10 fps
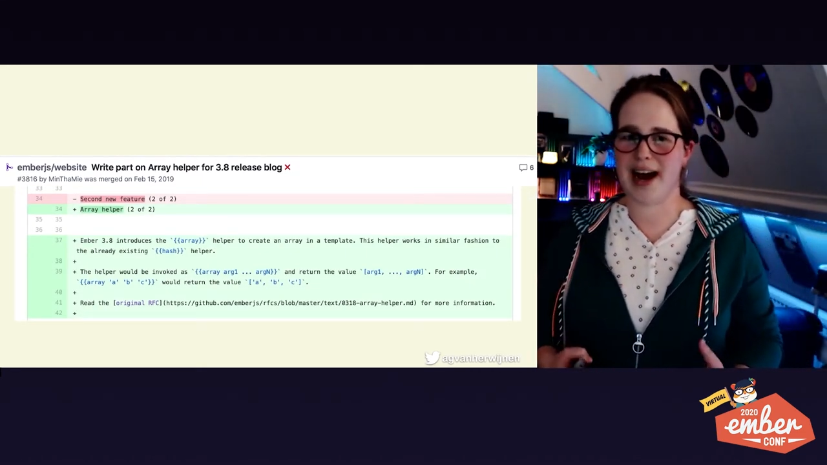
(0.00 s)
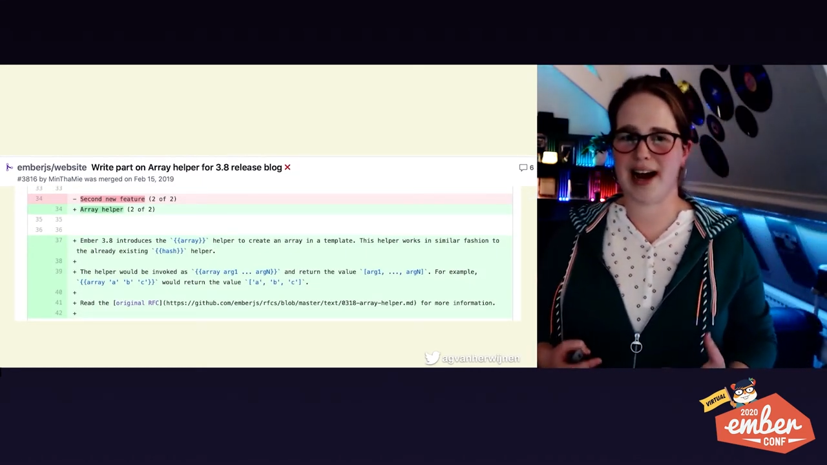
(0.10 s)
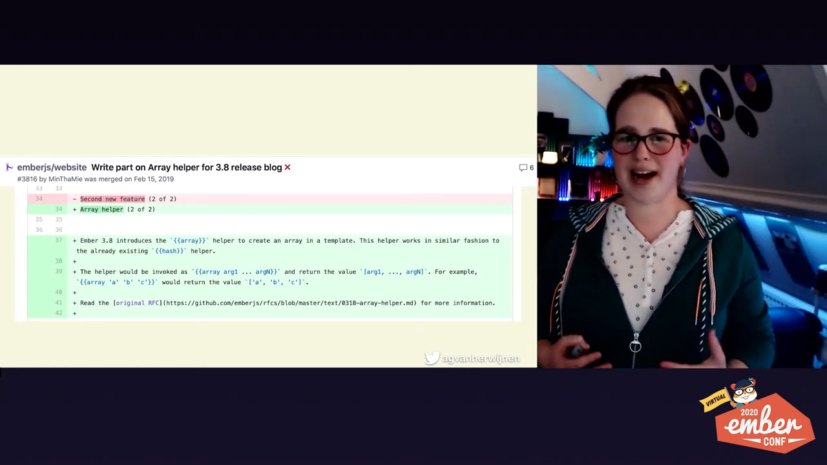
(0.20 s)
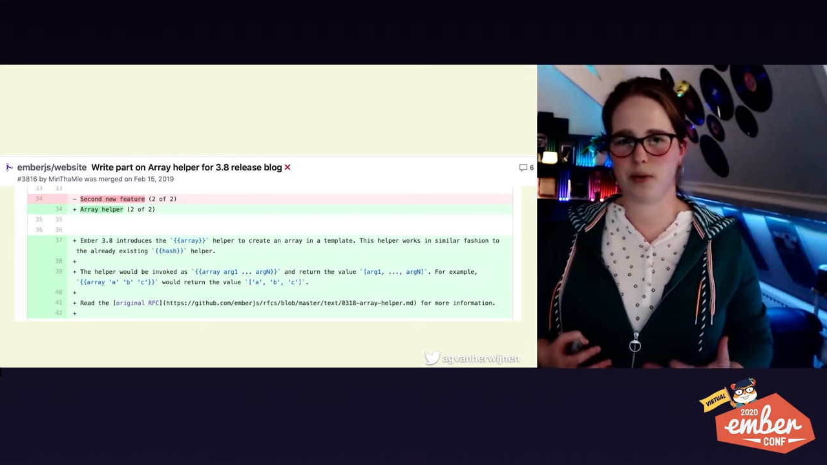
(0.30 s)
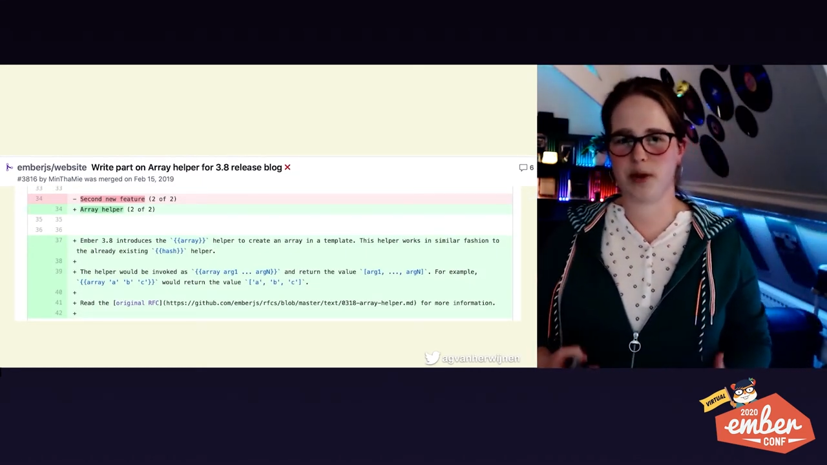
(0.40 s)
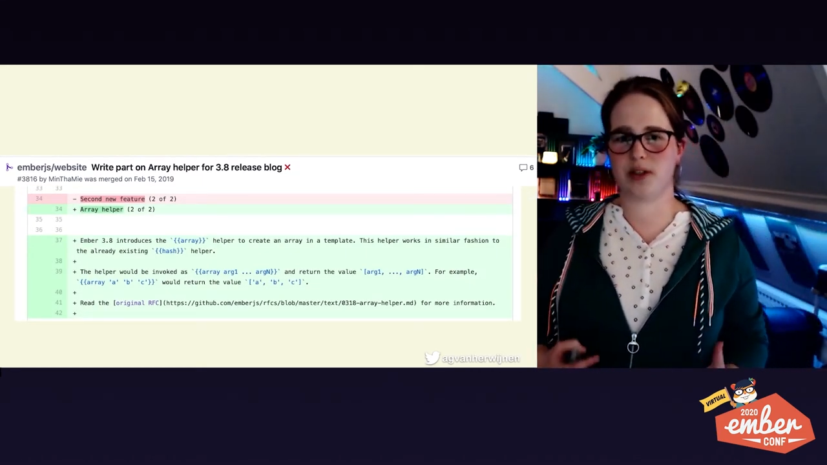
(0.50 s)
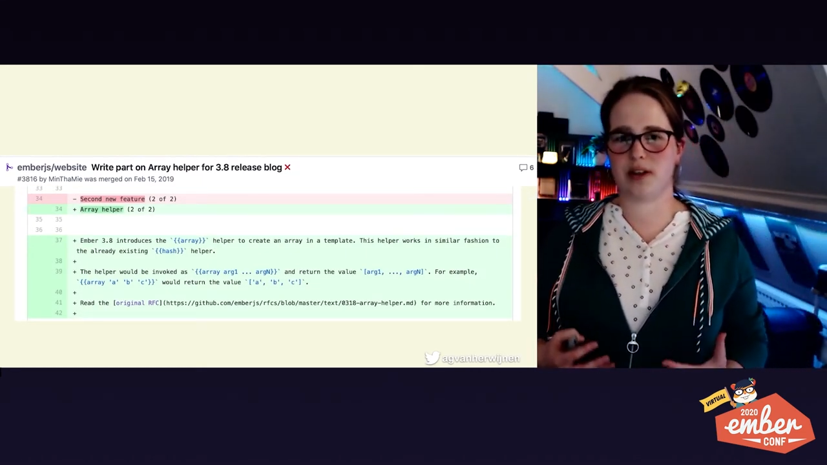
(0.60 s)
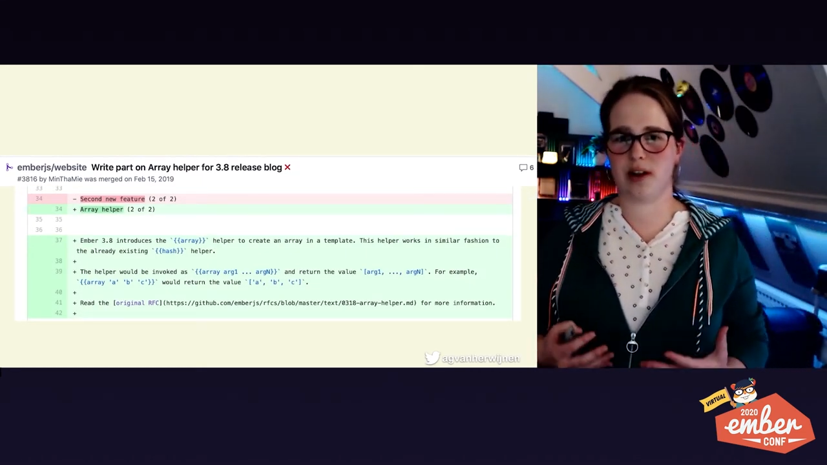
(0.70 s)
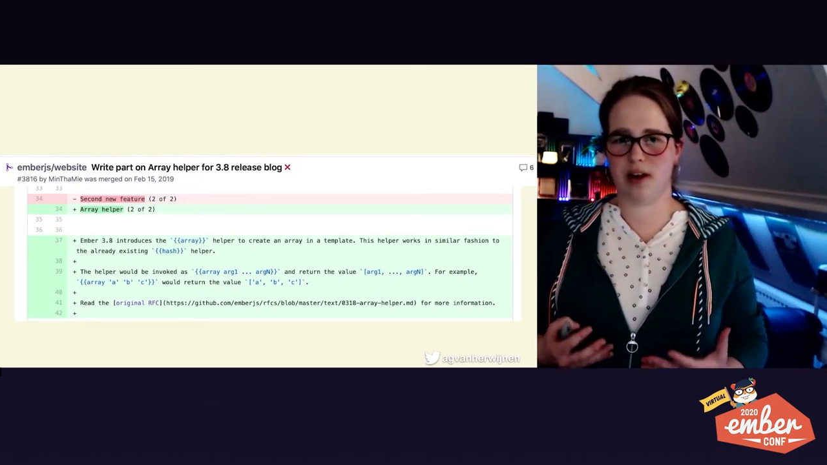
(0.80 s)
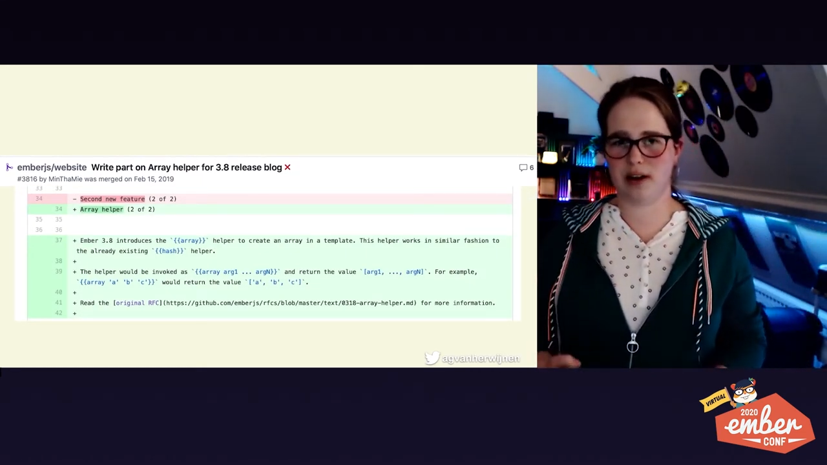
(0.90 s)
I was
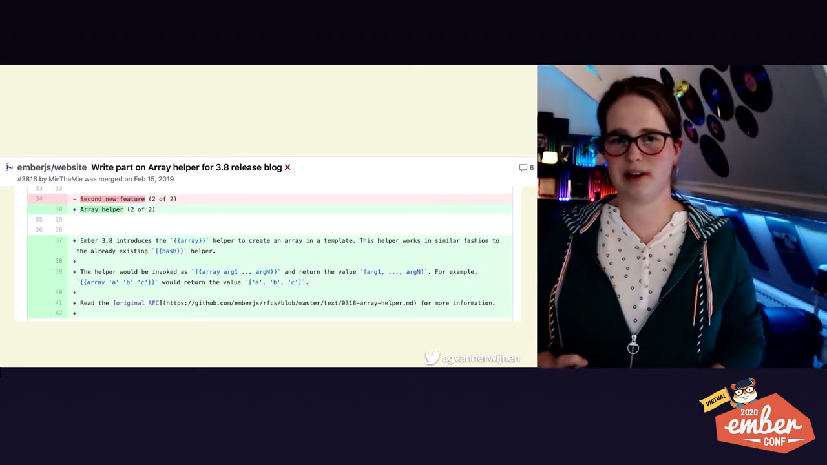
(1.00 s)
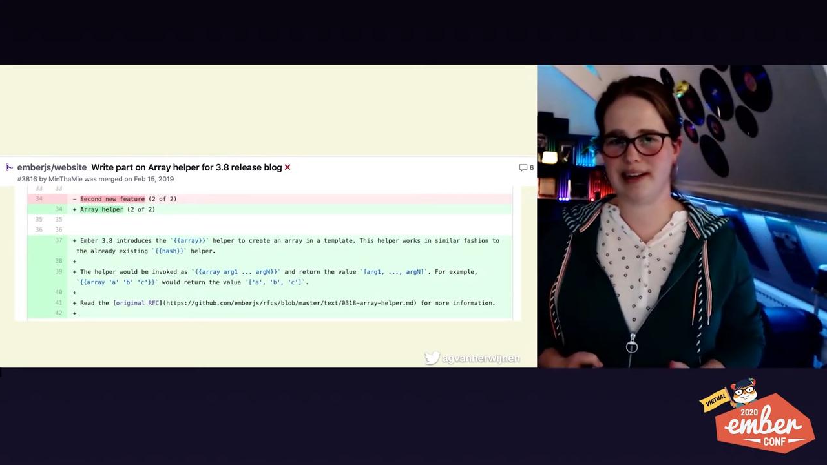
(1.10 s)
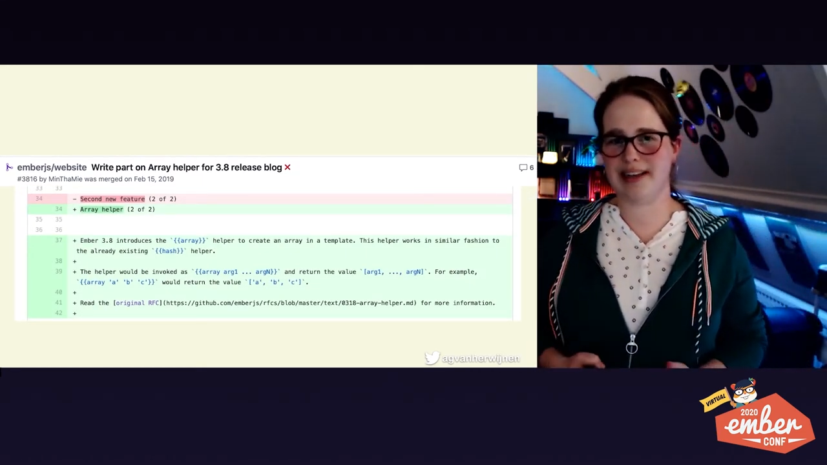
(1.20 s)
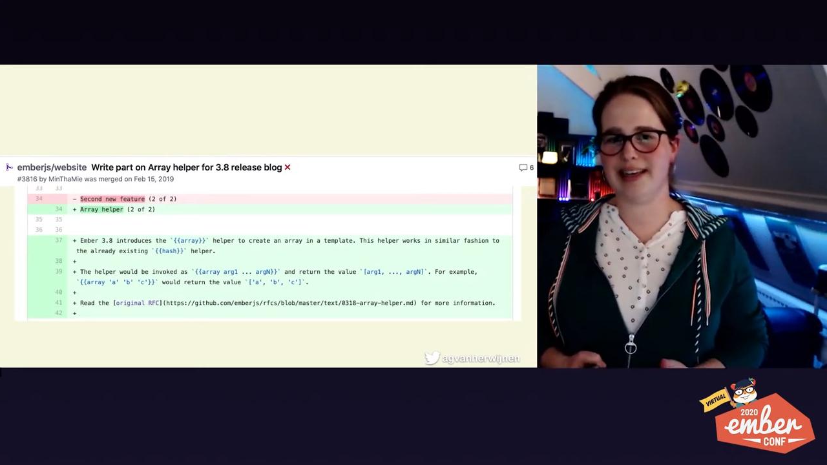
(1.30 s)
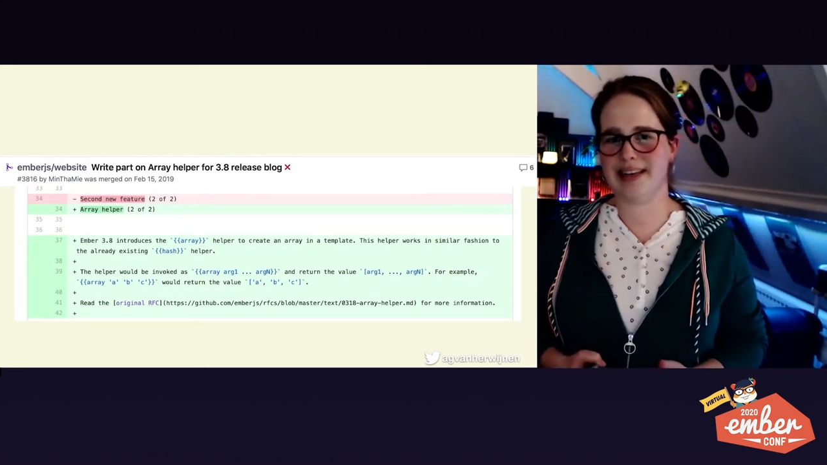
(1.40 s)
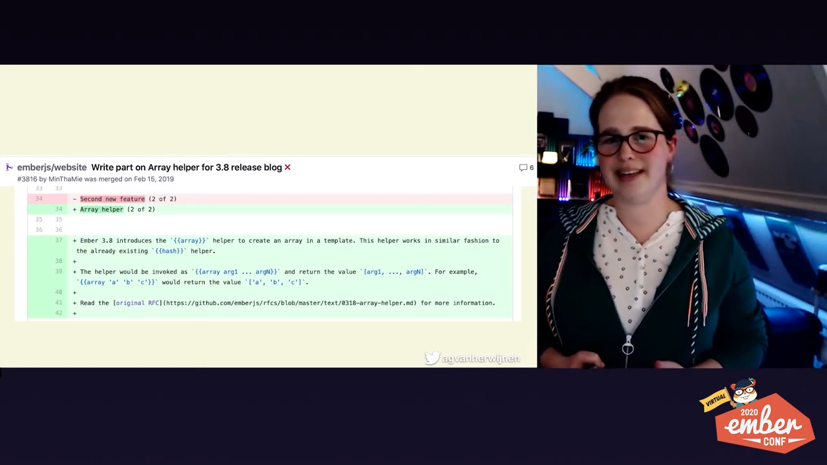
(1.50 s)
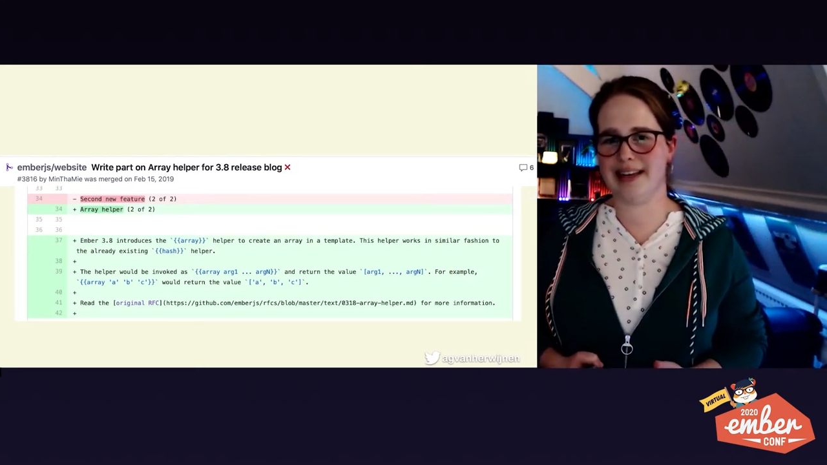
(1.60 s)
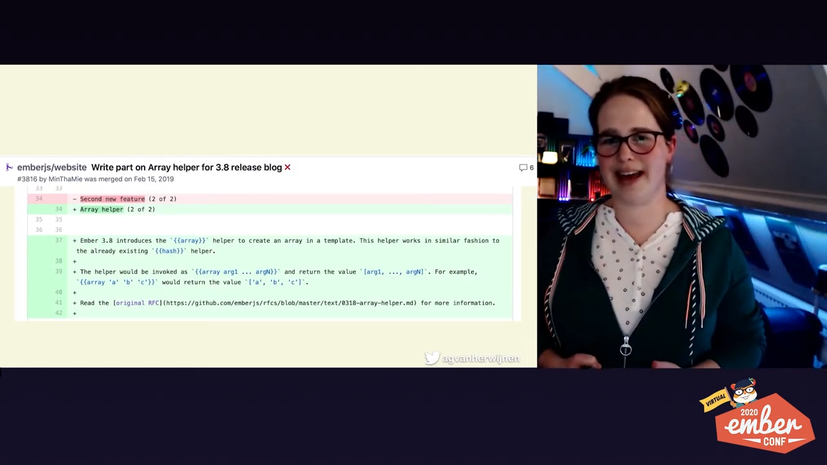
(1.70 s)
luckily